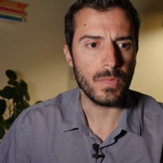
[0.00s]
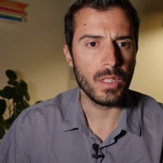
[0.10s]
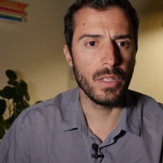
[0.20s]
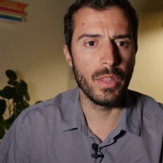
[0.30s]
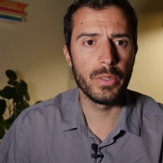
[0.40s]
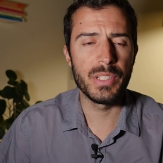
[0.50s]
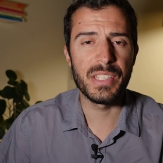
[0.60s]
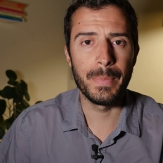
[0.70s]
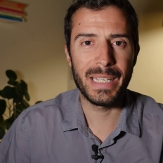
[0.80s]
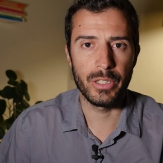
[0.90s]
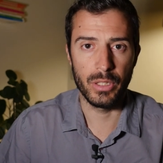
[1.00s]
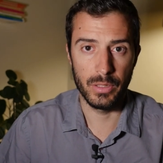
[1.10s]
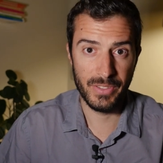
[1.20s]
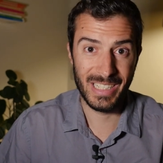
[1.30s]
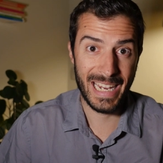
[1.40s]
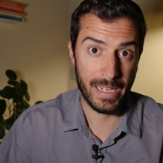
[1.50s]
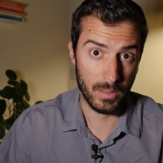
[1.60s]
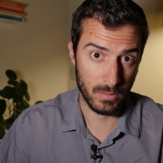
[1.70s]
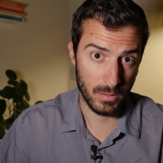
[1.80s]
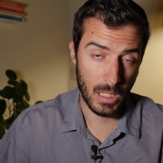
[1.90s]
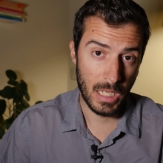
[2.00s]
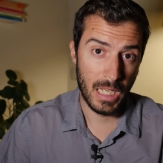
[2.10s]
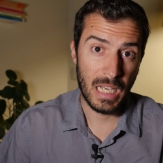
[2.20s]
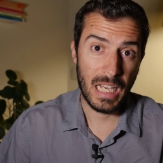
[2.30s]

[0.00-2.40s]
there is a matter of scale. At